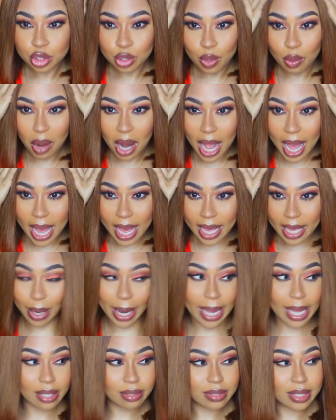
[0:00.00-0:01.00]
try
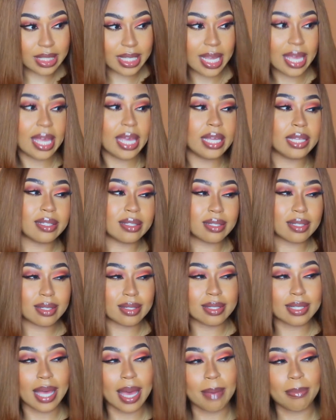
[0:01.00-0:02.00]
brown tint
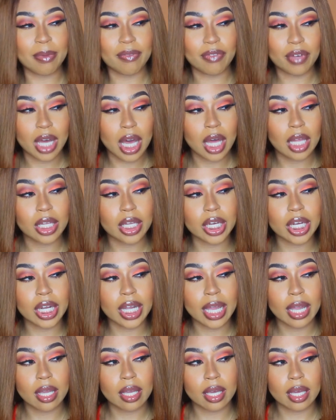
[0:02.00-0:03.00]
type of
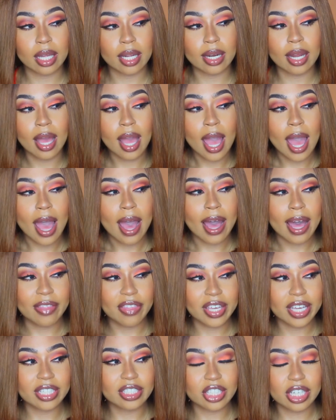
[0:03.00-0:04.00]
color and I
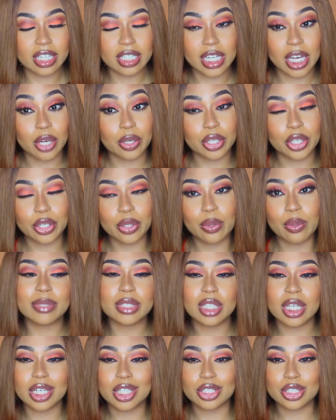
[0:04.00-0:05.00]
think it turned out cute. I
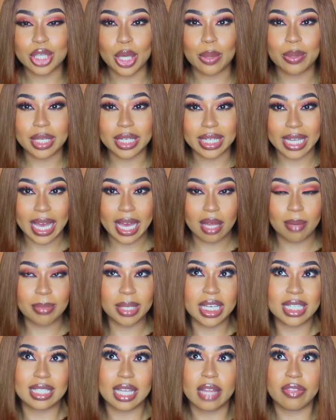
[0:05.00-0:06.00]
was gonna tone it down
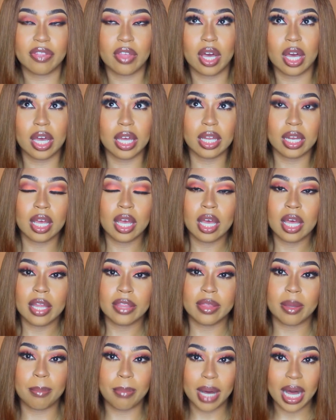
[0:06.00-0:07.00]
because I thought
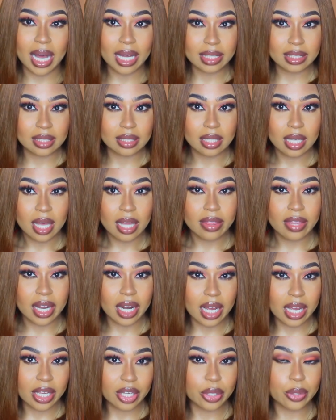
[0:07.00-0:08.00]
the box
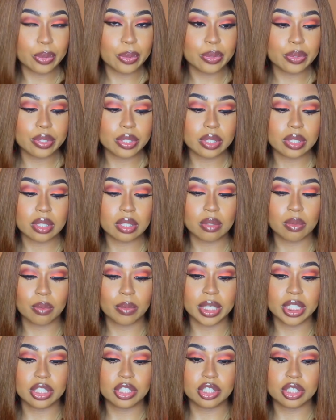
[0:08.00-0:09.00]
that I used,
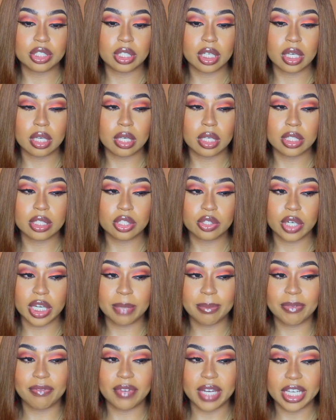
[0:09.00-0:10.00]
which is
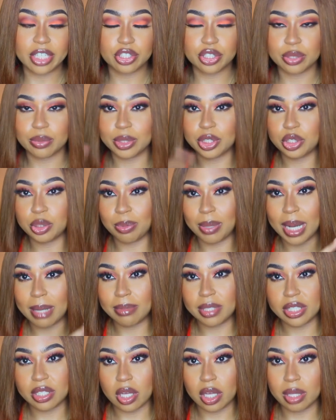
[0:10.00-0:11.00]
Cream of Nature, which you
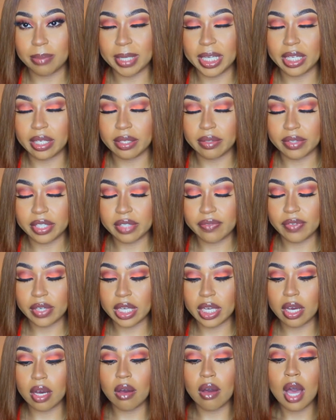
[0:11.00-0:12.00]
probably saw in the beginning of this
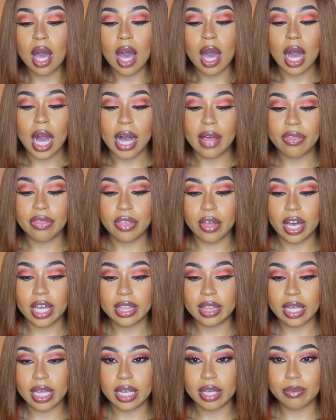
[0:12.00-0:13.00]
video, I
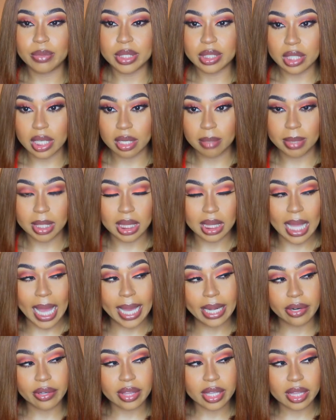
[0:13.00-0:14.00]
thought that it was gonna be
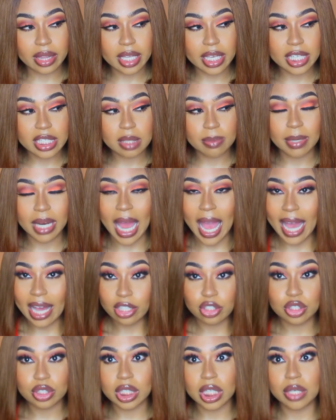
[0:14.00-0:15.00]
lighter than this, but
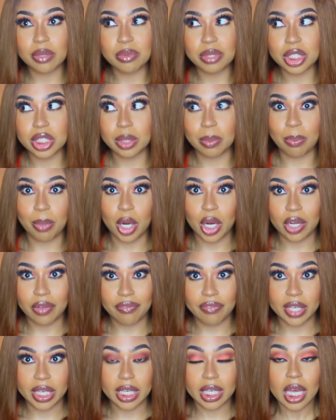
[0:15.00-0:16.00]
actually it was the
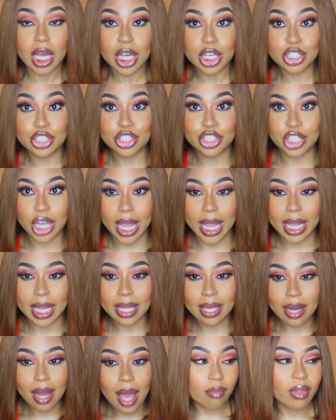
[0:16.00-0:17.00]
perfect
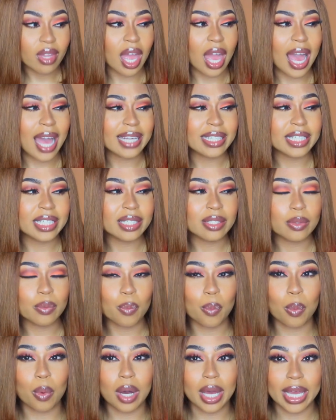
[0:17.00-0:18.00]
shade. I
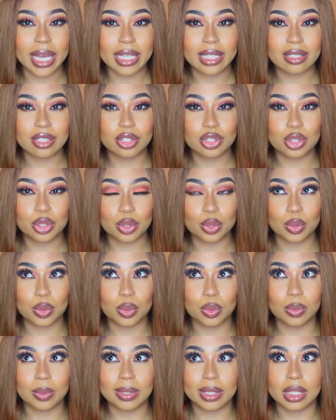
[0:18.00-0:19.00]
didn't want
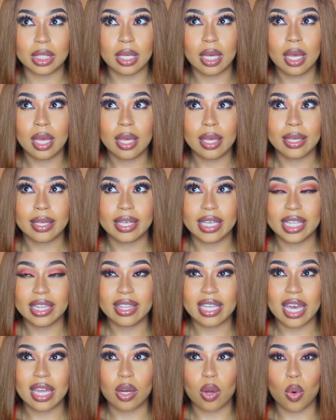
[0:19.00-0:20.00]
to
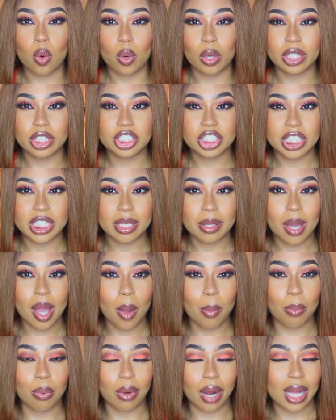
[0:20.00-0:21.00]
get that orangey
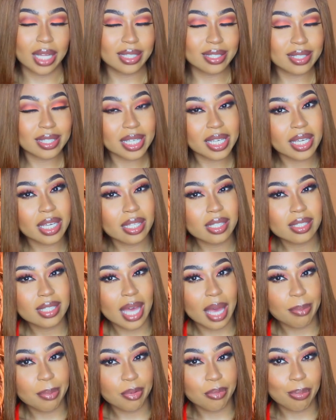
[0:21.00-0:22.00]
bronzy
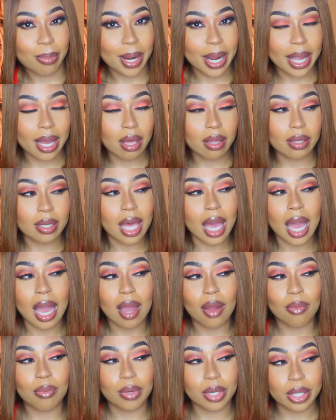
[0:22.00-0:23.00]
type of brown.
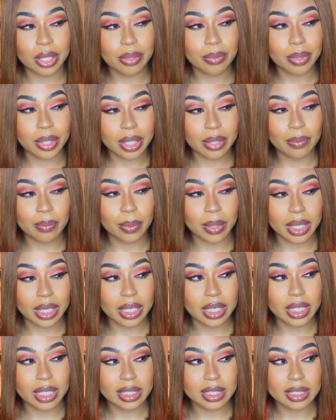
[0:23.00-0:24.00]
I really
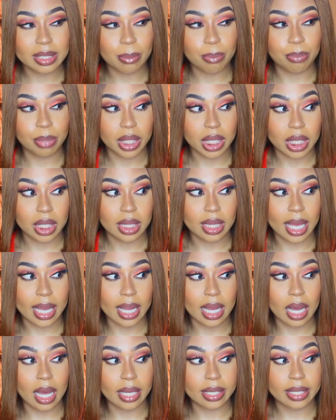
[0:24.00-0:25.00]
wanted it to be
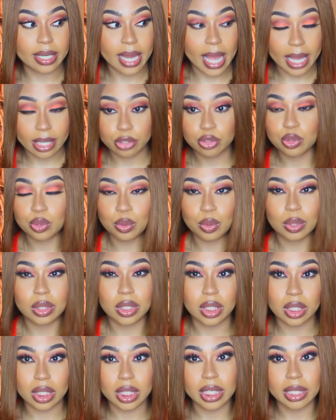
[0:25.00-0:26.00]
like a natural
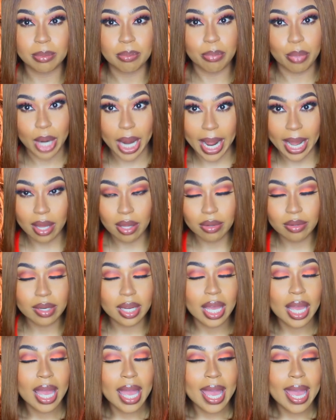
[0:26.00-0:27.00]
looking
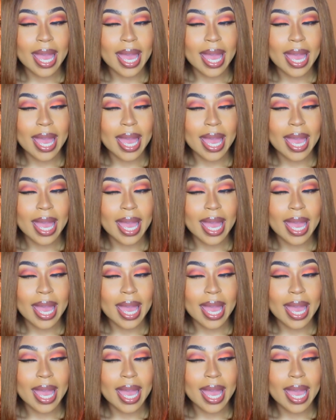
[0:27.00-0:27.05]
brown.